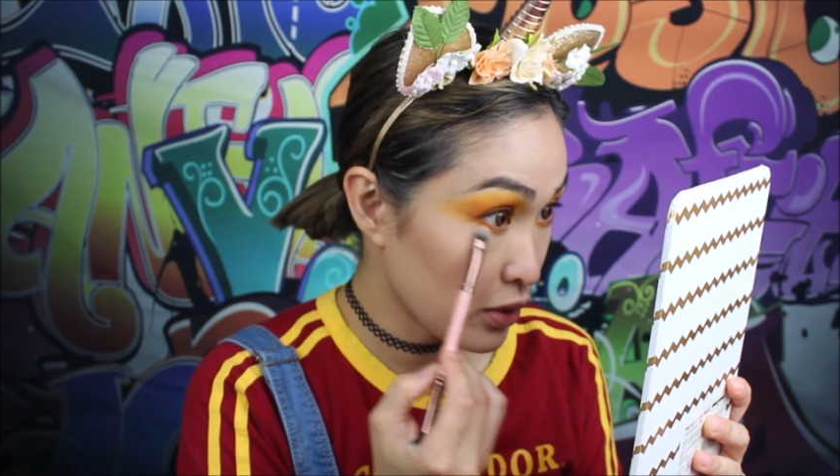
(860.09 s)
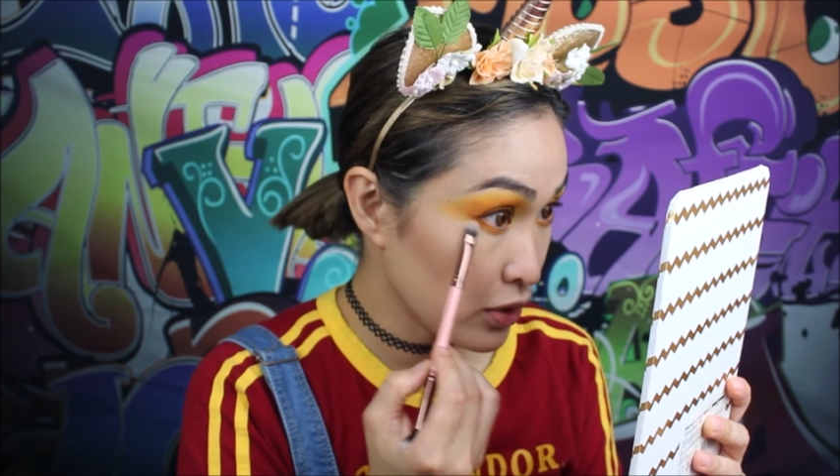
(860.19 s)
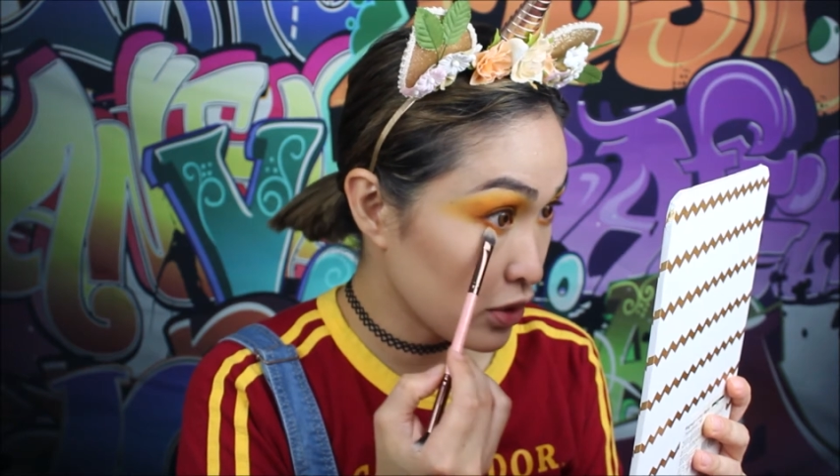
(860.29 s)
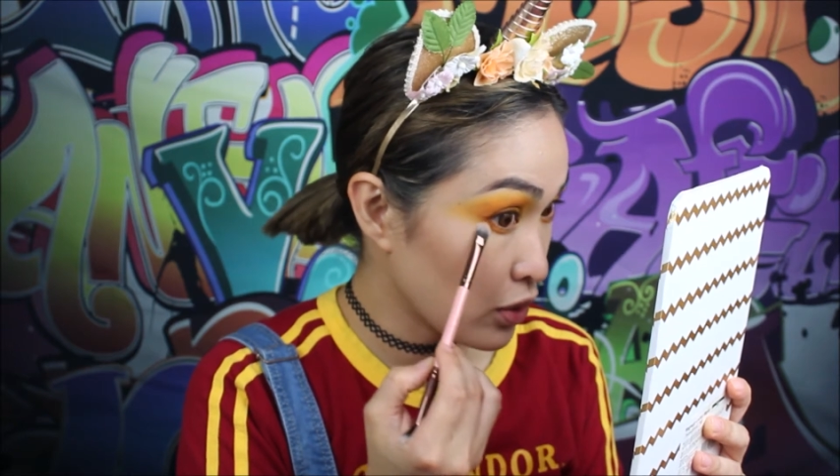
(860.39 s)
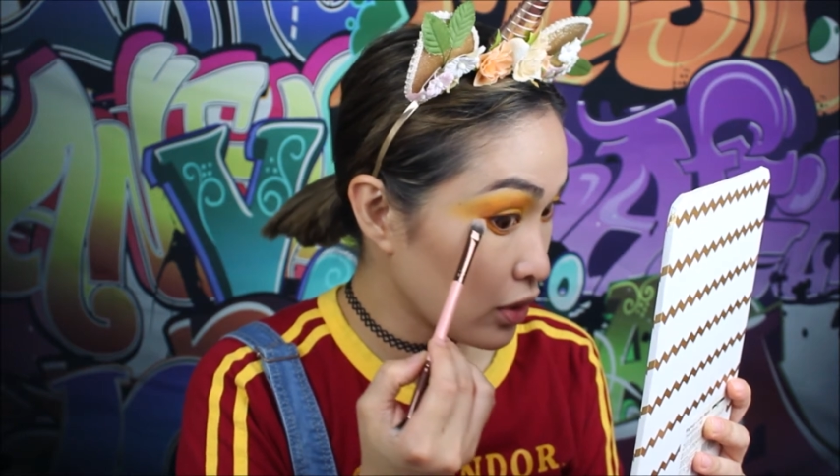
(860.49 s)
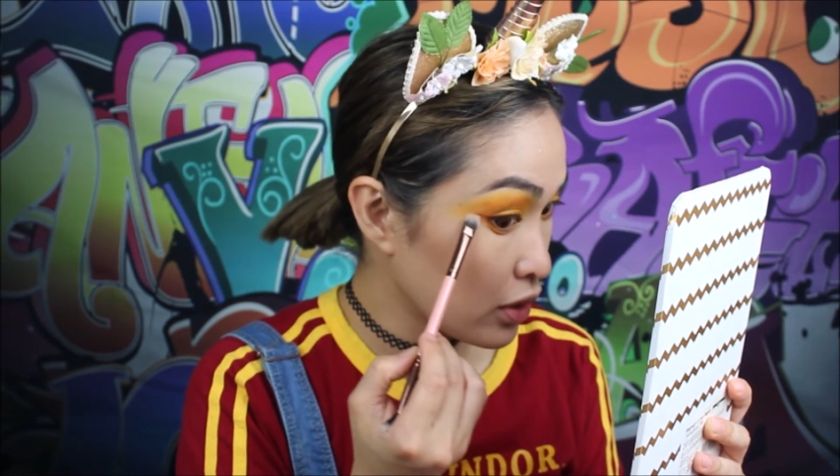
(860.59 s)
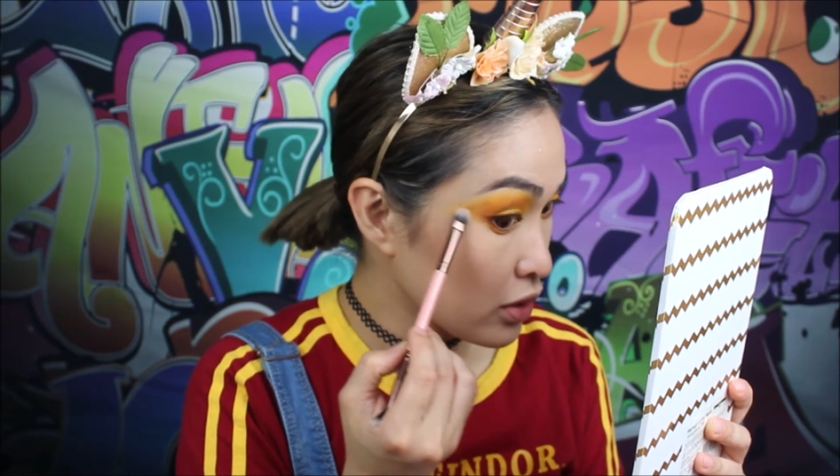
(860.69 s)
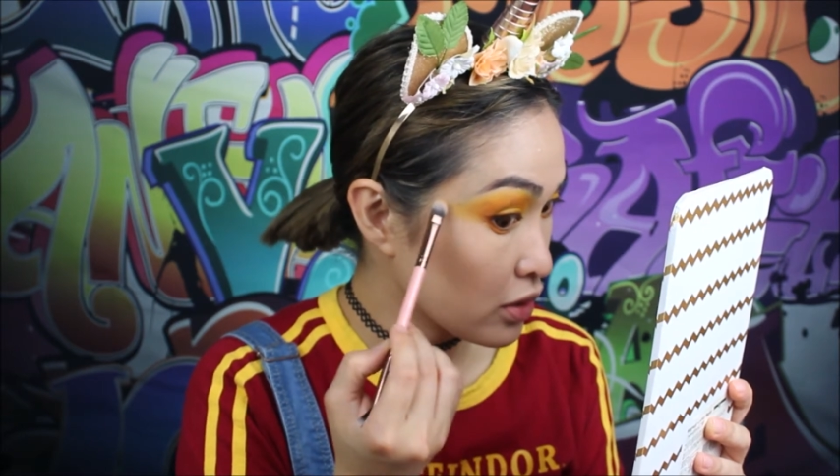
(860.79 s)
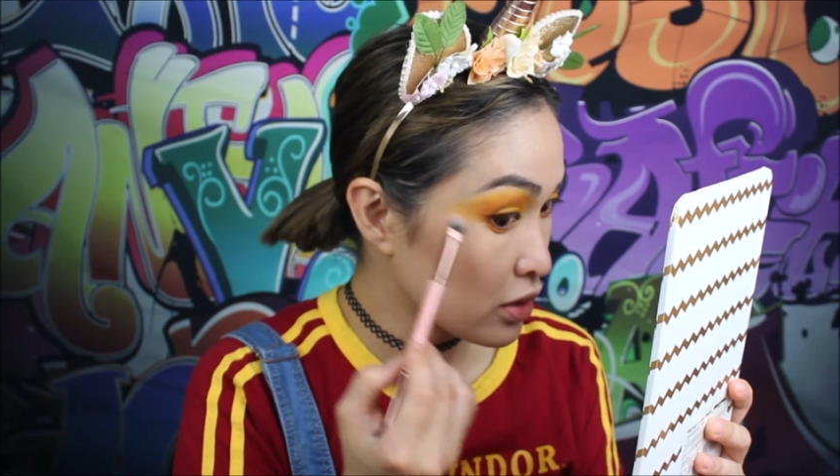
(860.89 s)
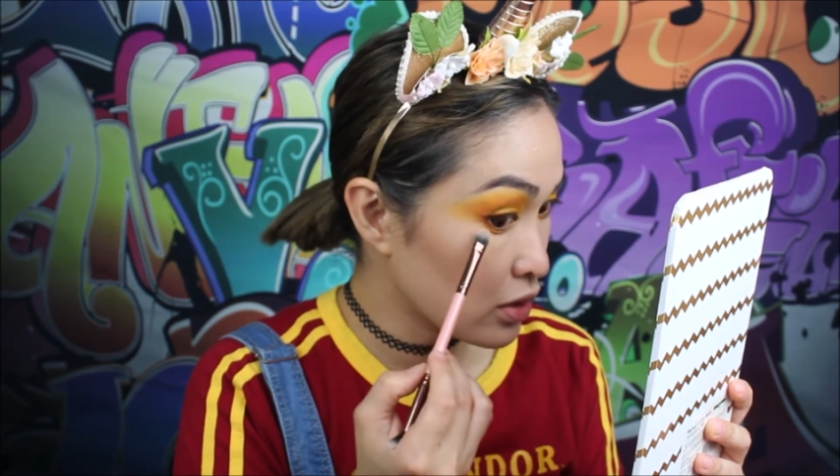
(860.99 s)
also if
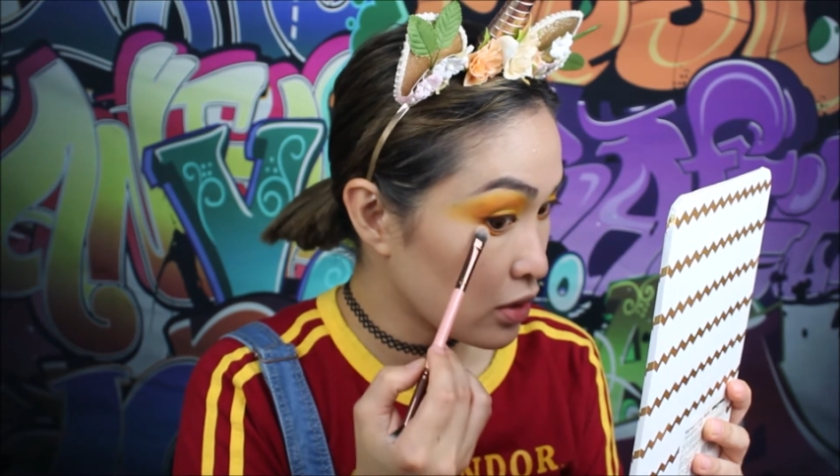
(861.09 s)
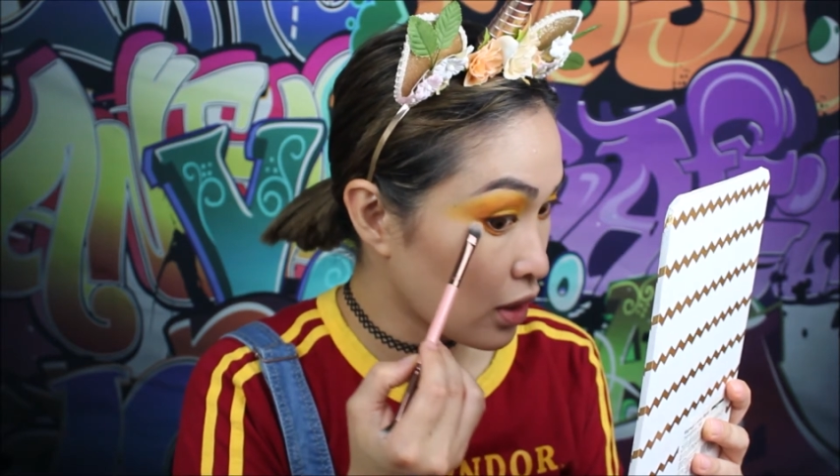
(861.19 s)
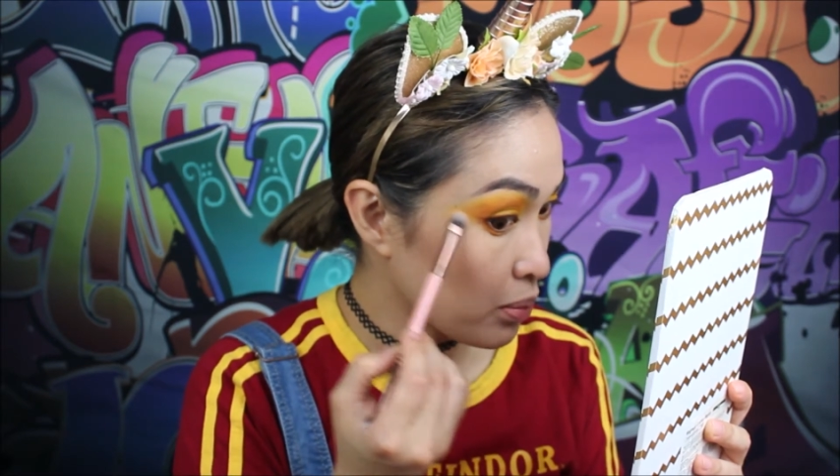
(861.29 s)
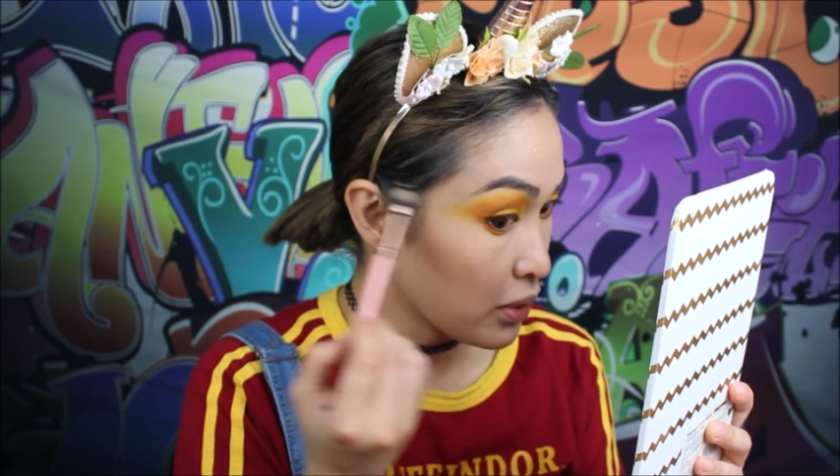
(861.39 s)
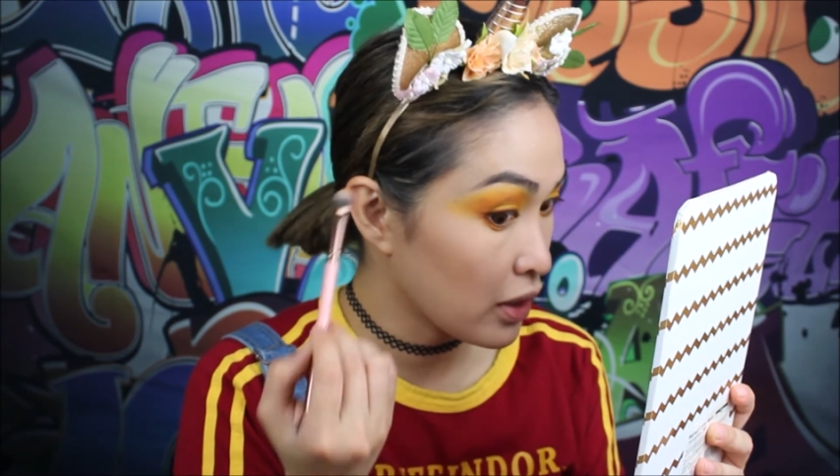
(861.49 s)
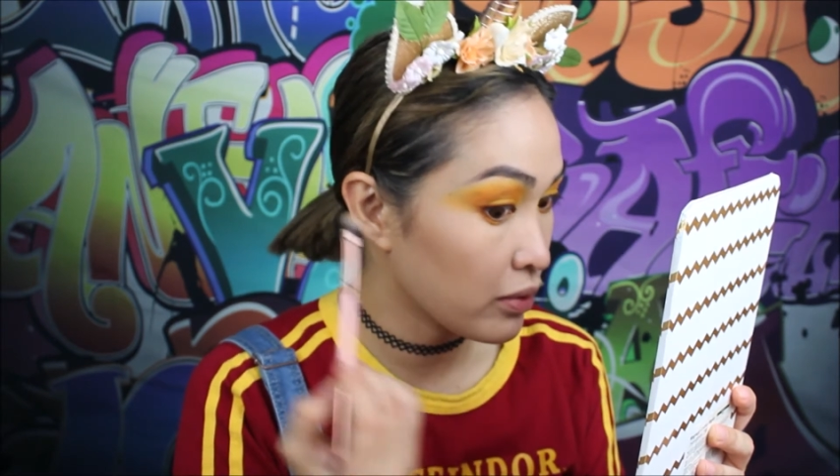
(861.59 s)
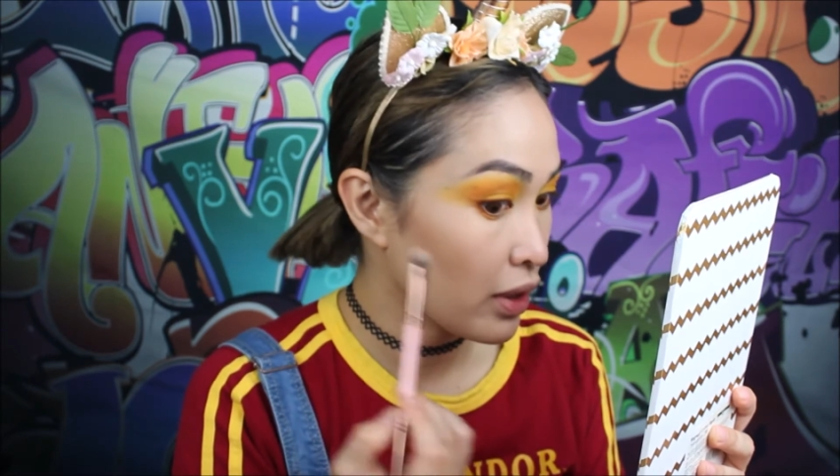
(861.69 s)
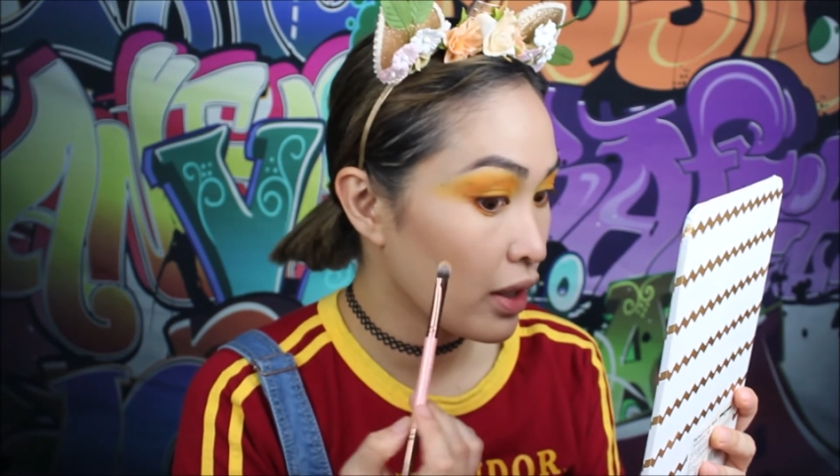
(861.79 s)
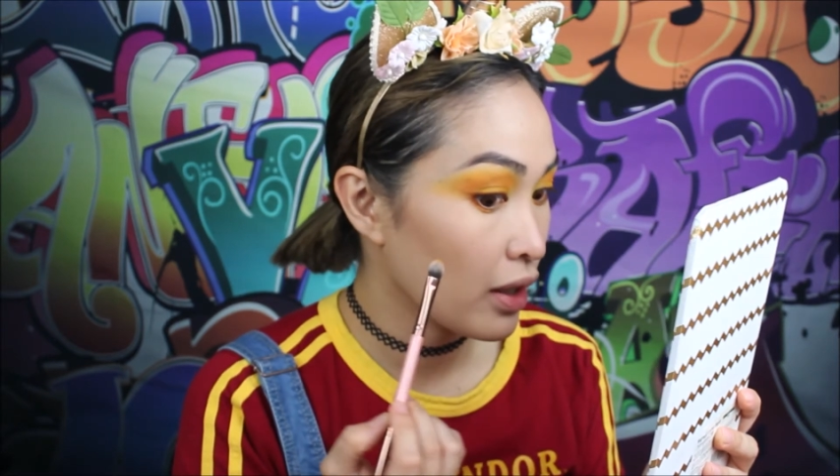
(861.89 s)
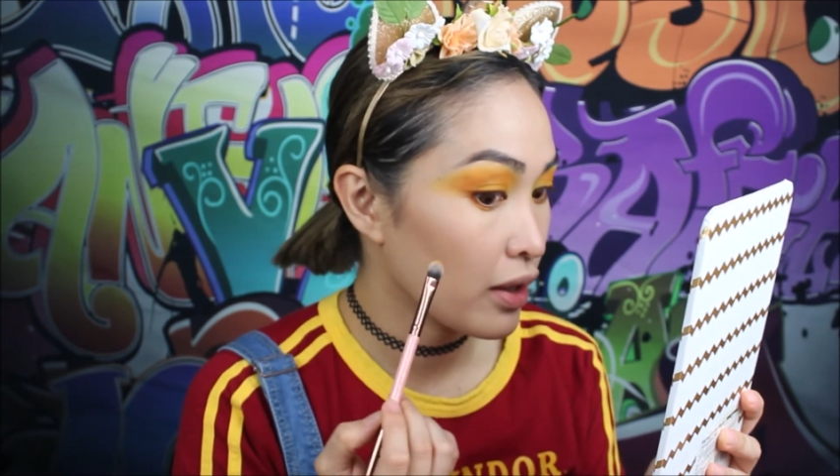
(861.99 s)
you top blend
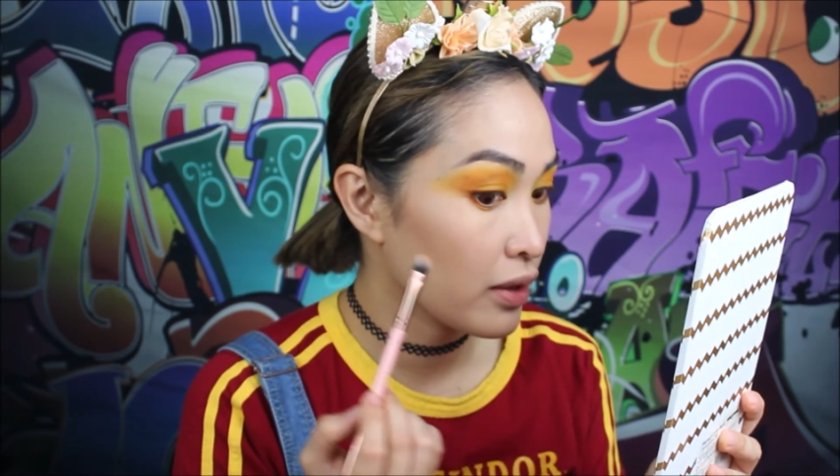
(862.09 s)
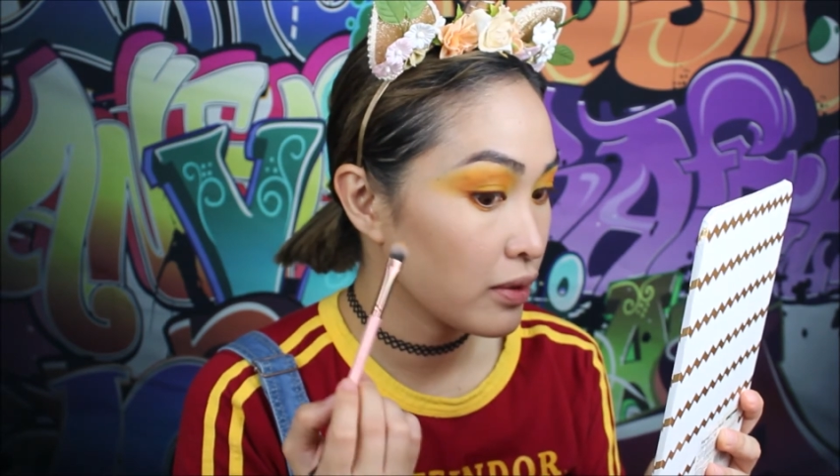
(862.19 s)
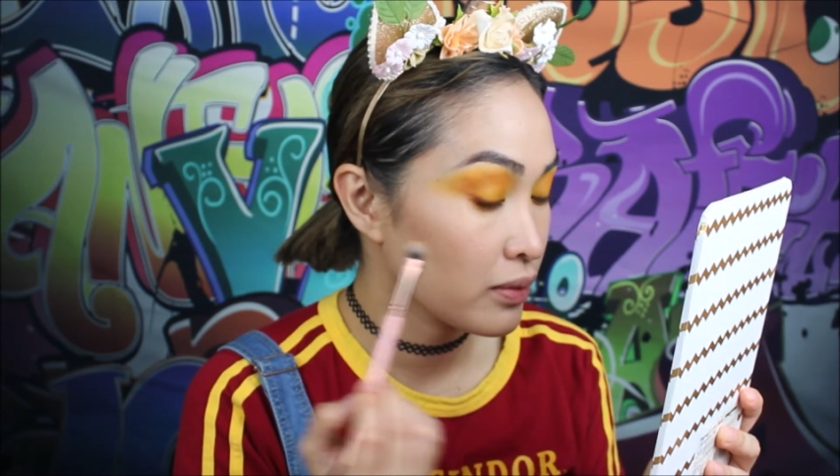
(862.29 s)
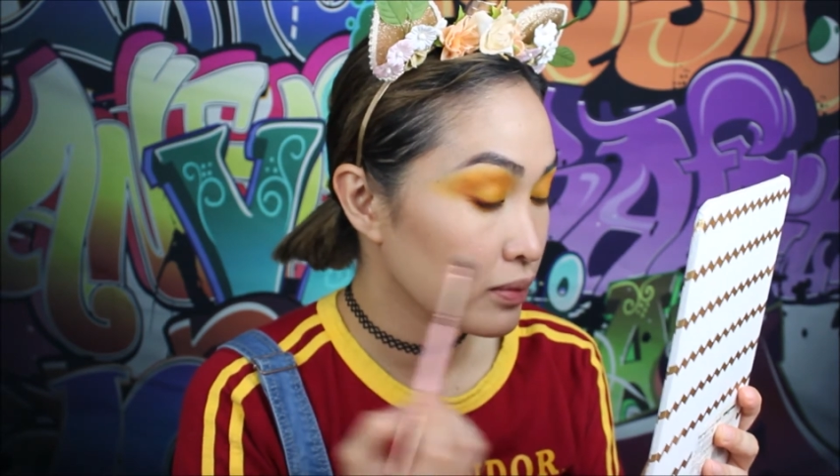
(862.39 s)
right here.